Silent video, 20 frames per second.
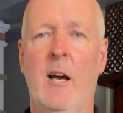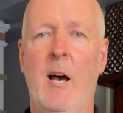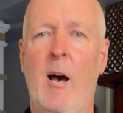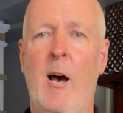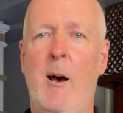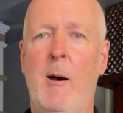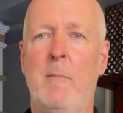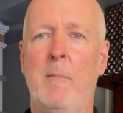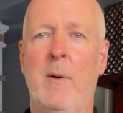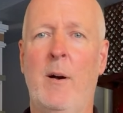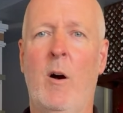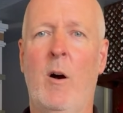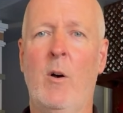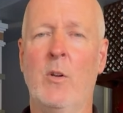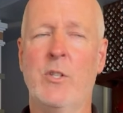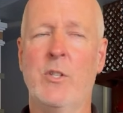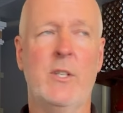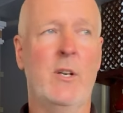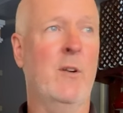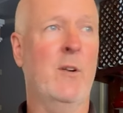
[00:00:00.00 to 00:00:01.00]
Um,
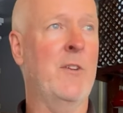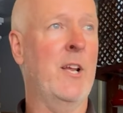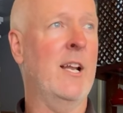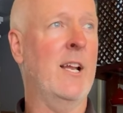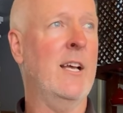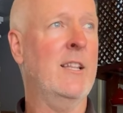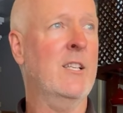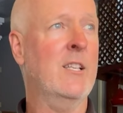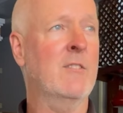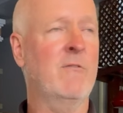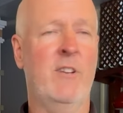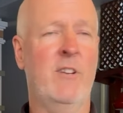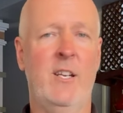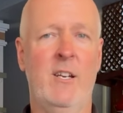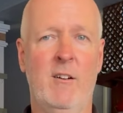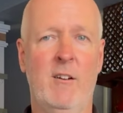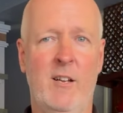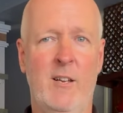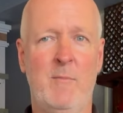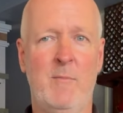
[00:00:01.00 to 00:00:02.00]
also, if you like this
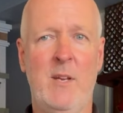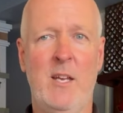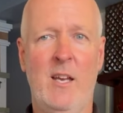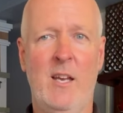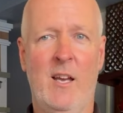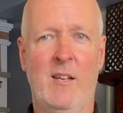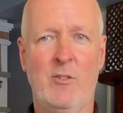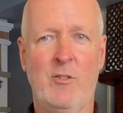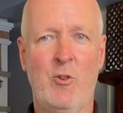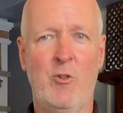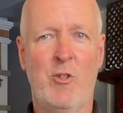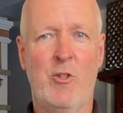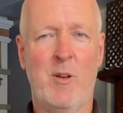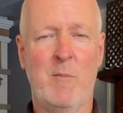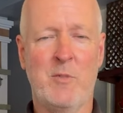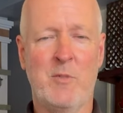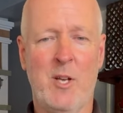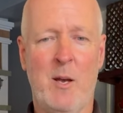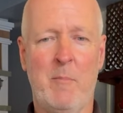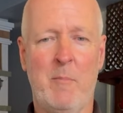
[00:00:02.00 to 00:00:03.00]
video, give me two
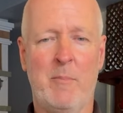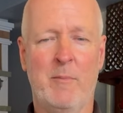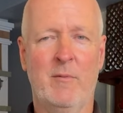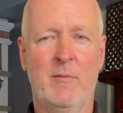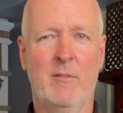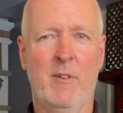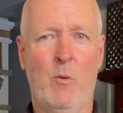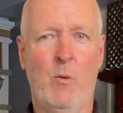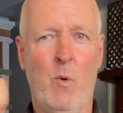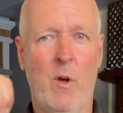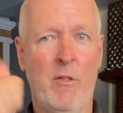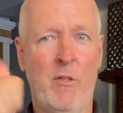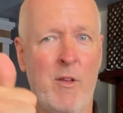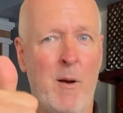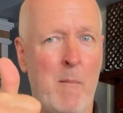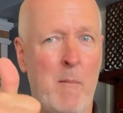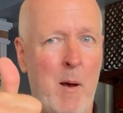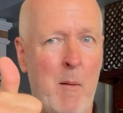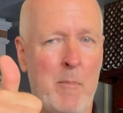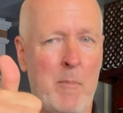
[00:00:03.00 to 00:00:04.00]
thumbs up, one
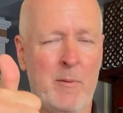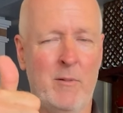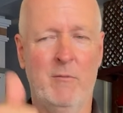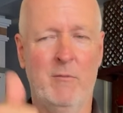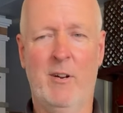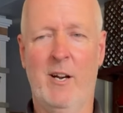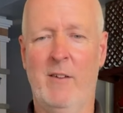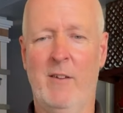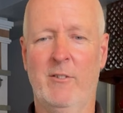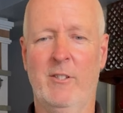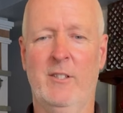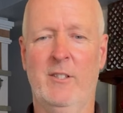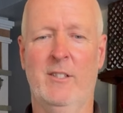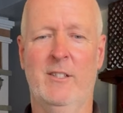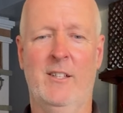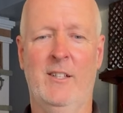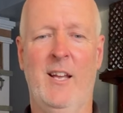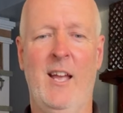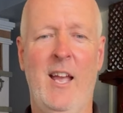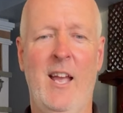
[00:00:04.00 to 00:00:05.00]
thumb up, whatever.
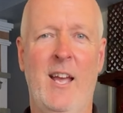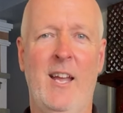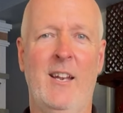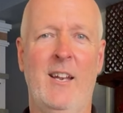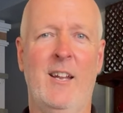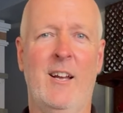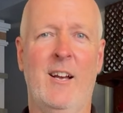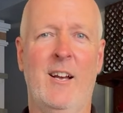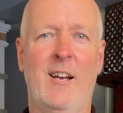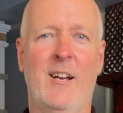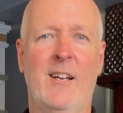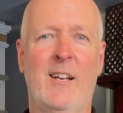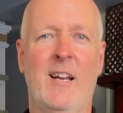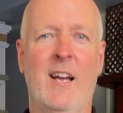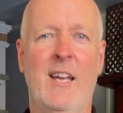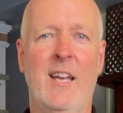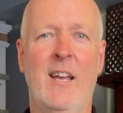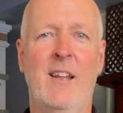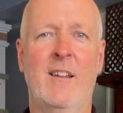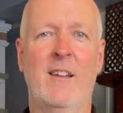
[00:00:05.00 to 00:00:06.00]
And uh,
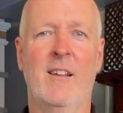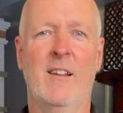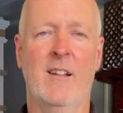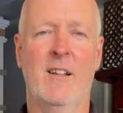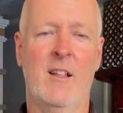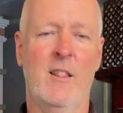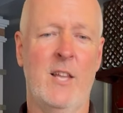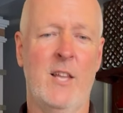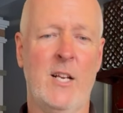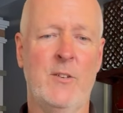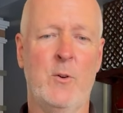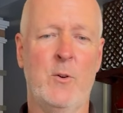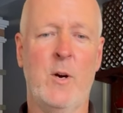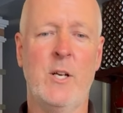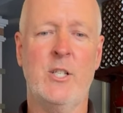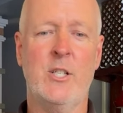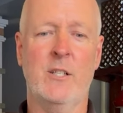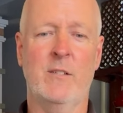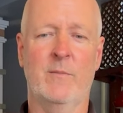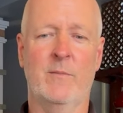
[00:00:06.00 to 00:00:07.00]
again, thanks for
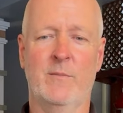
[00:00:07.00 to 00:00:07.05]
watching.